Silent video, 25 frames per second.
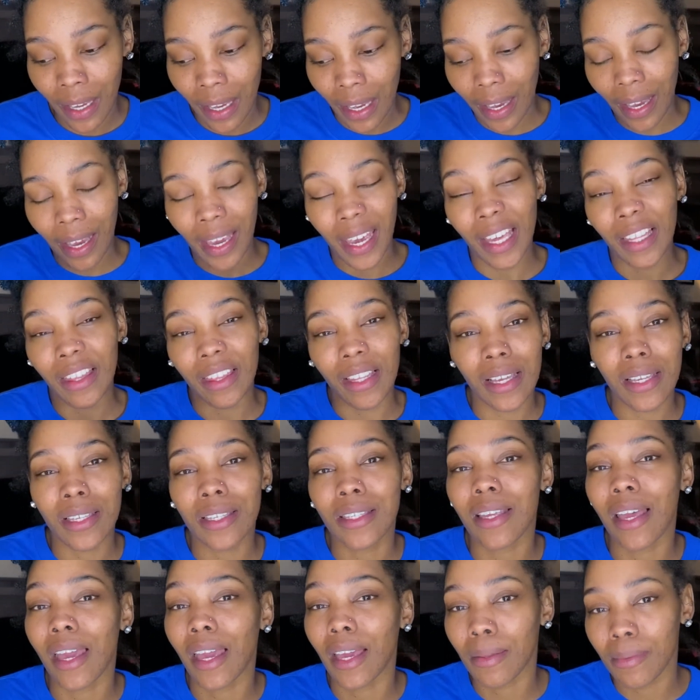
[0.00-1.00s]
at the
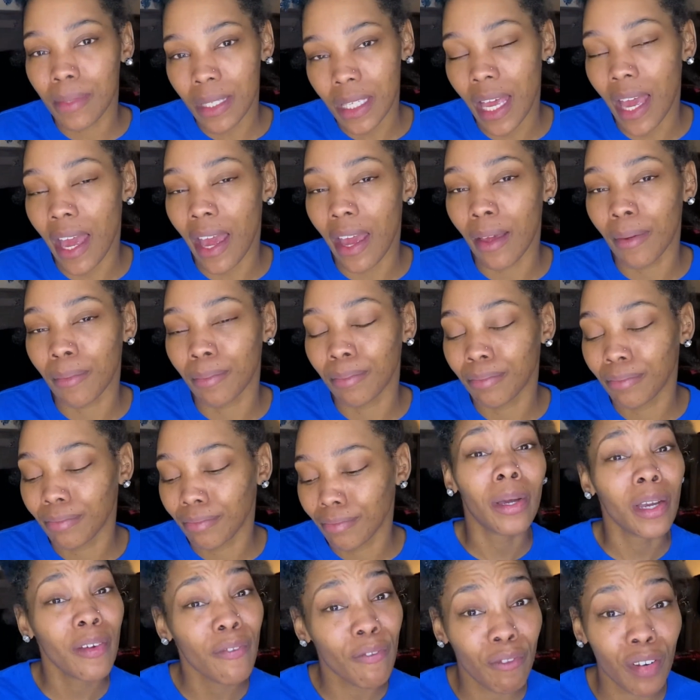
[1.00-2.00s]
same time.
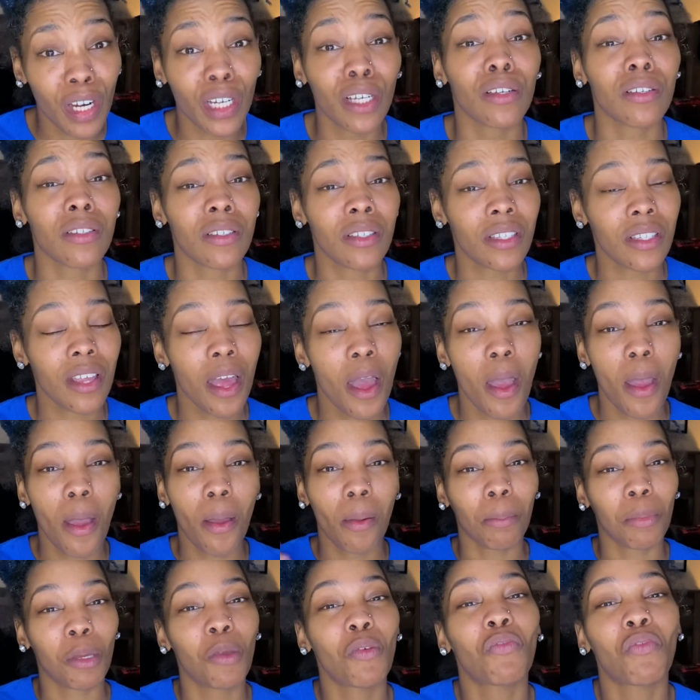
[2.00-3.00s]
But first,
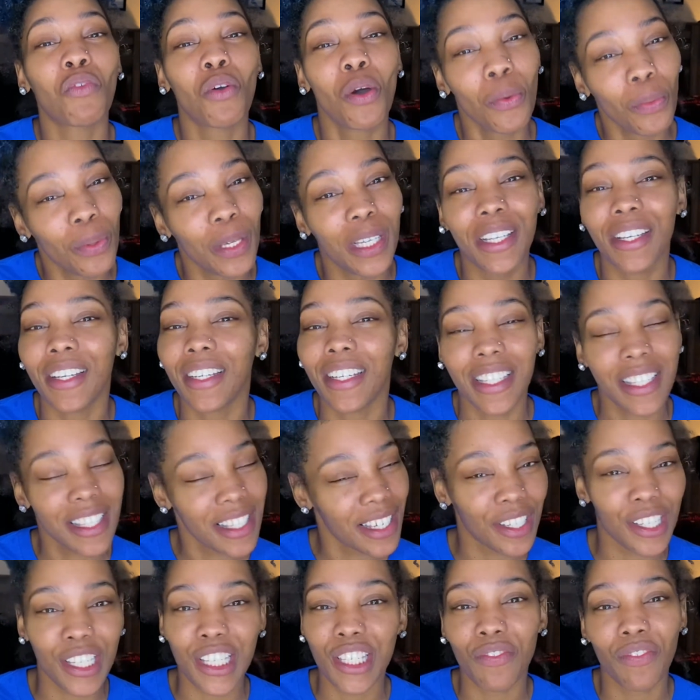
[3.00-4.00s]
before we get
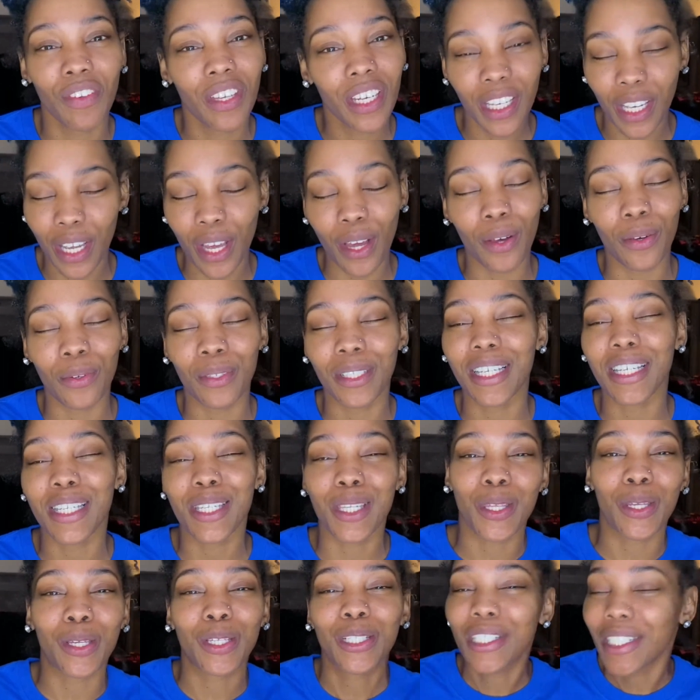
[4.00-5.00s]
into this video, this
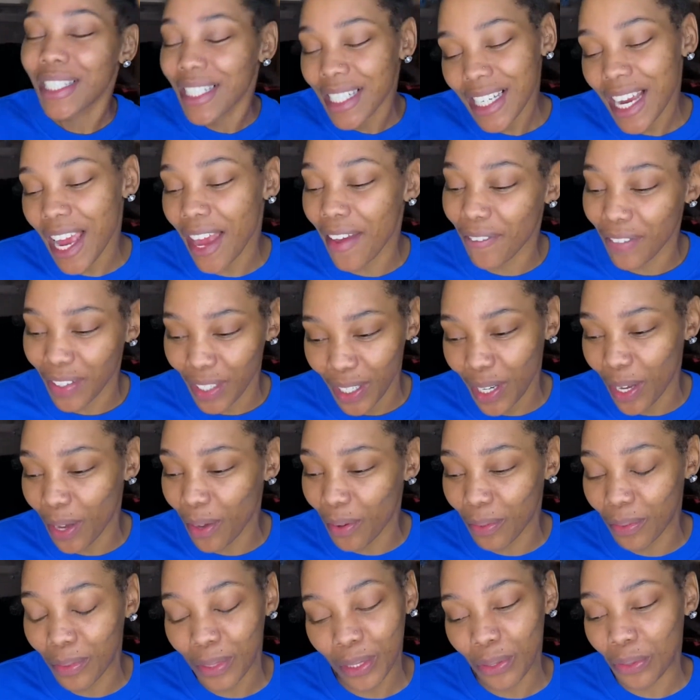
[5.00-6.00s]
little chit chat
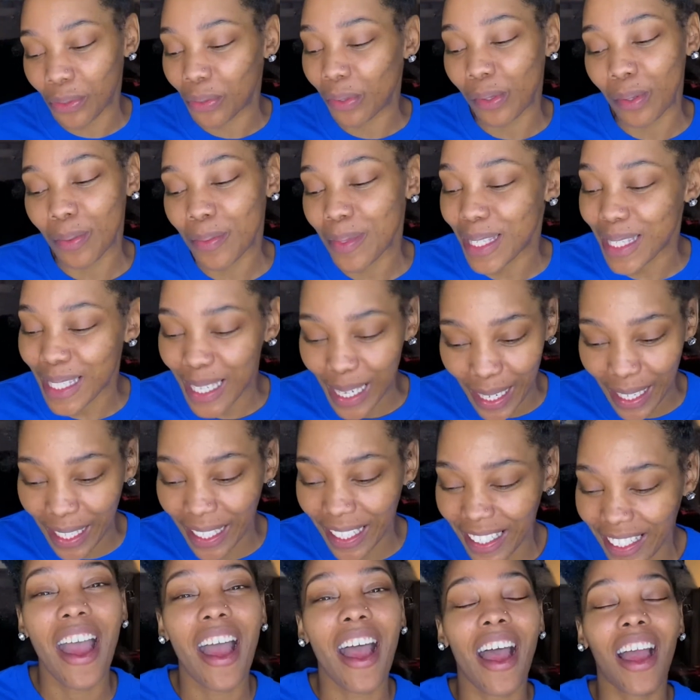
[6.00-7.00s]
video, you know what I'm
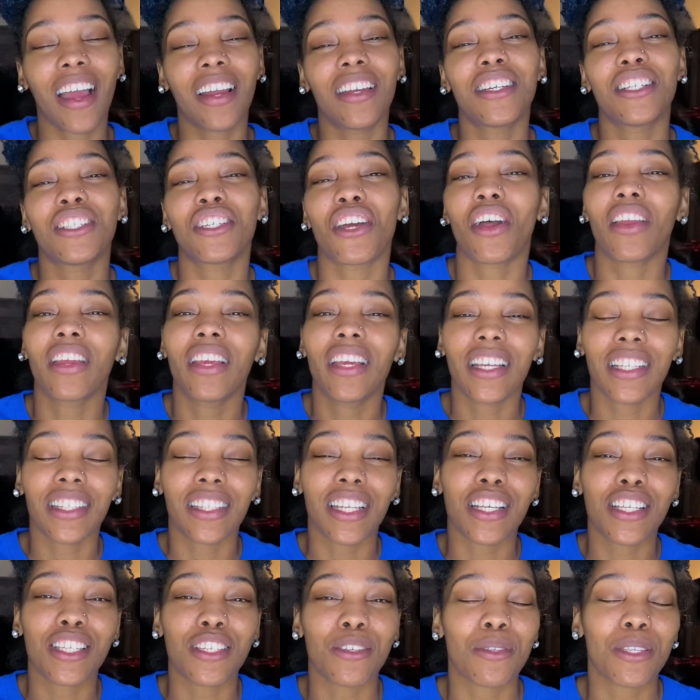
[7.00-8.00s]
saying? I need y'all to hit
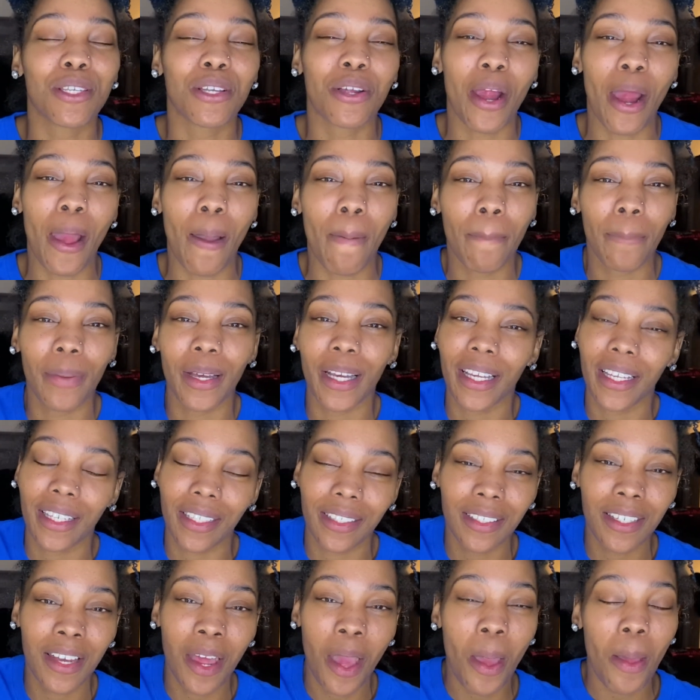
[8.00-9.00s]
that subscribe
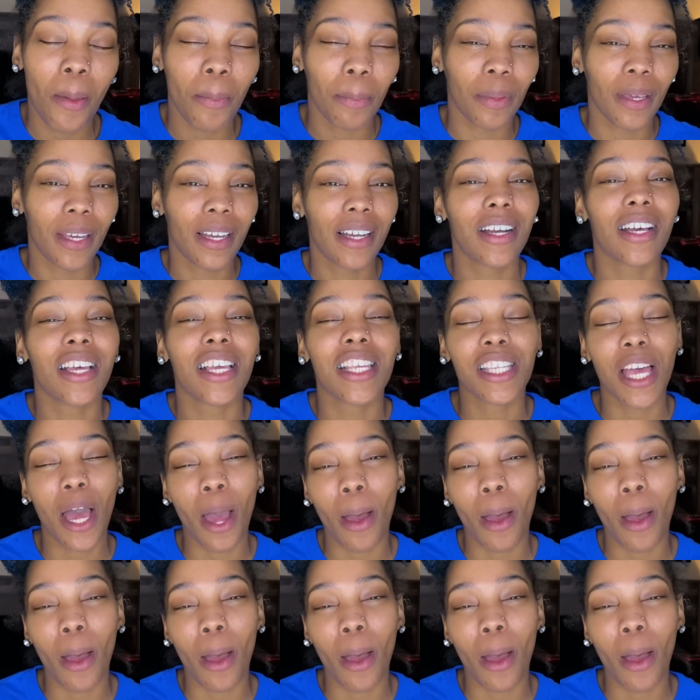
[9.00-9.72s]
button because I